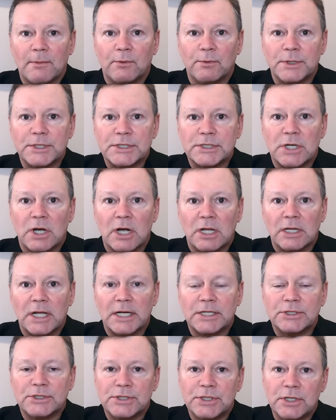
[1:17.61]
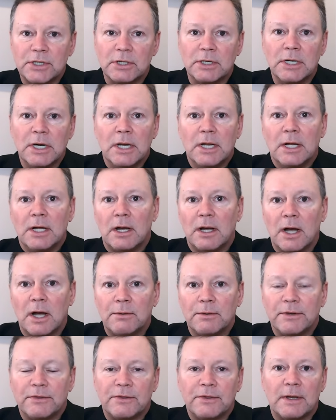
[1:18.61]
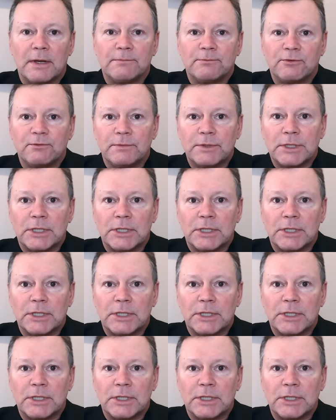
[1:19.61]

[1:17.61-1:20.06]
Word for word: we saw last year with them,